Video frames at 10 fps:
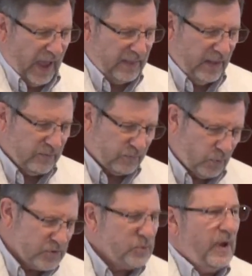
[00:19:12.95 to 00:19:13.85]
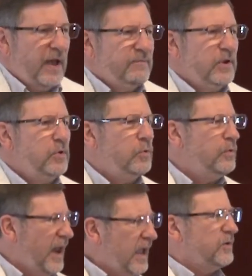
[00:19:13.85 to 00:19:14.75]
And then, of course, we have a new
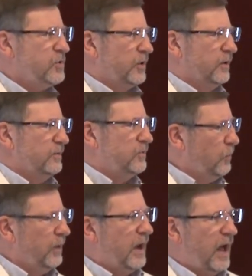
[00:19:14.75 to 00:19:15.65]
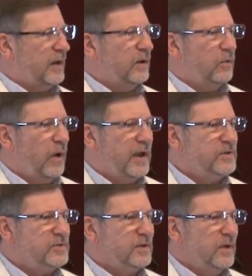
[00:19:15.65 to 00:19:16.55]
nature. Do we not in Christ?